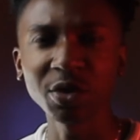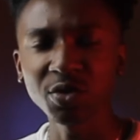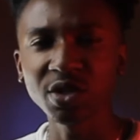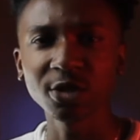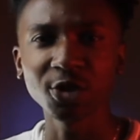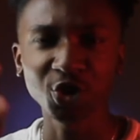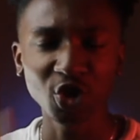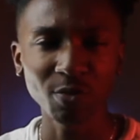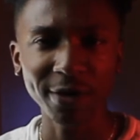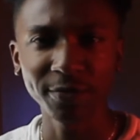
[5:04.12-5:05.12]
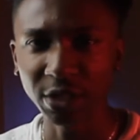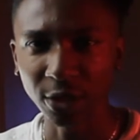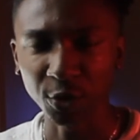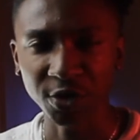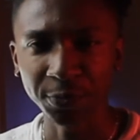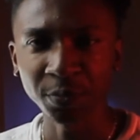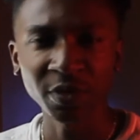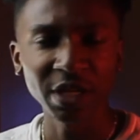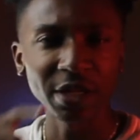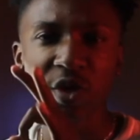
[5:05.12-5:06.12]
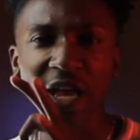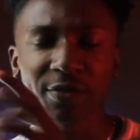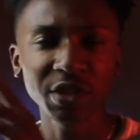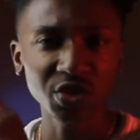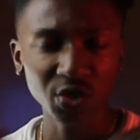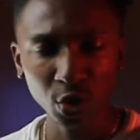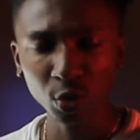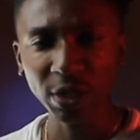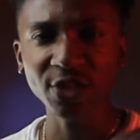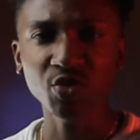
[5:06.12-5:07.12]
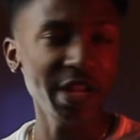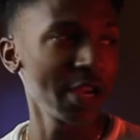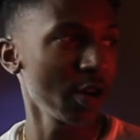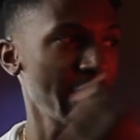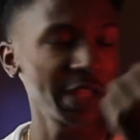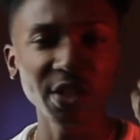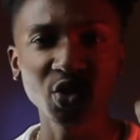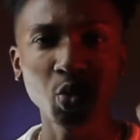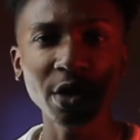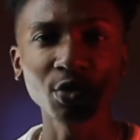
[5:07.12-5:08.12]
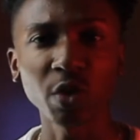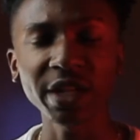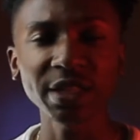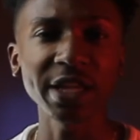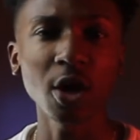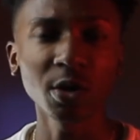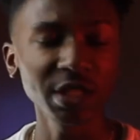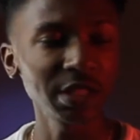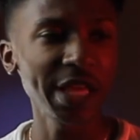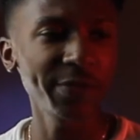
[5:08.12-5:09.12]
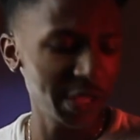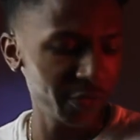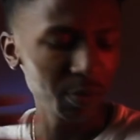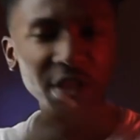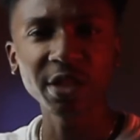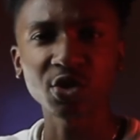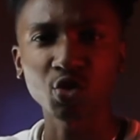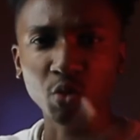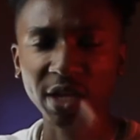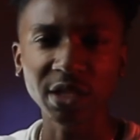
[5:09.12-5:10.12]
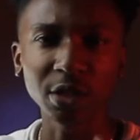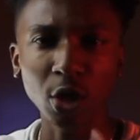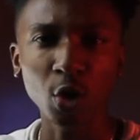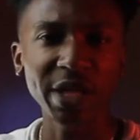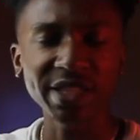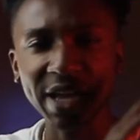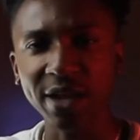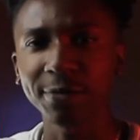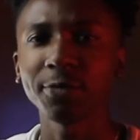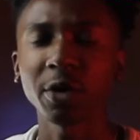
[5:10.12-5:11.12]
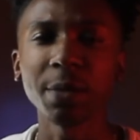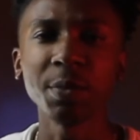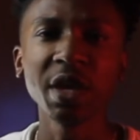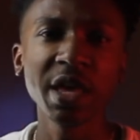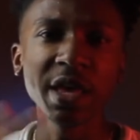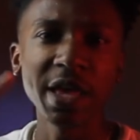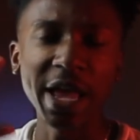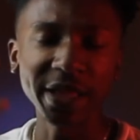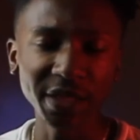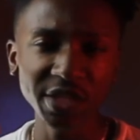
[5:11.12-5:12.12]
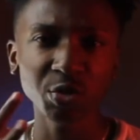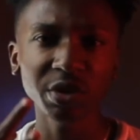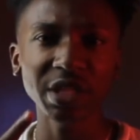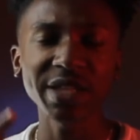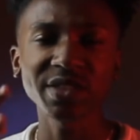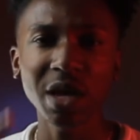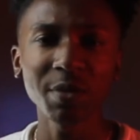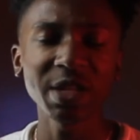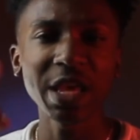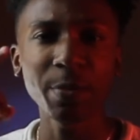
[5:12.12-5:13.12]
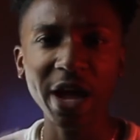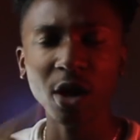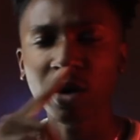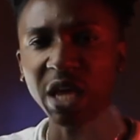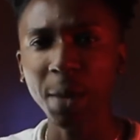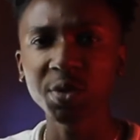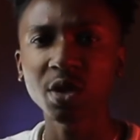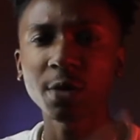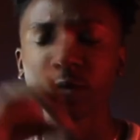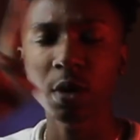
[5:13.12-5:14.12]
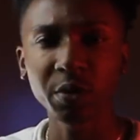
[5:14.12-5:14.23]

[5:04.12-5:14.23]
that I'm using to shoot my videos. Now we have these two lights right here and this one red light on the left giving me this red glow that's out of frame. And these three lights come in a pack on Amazon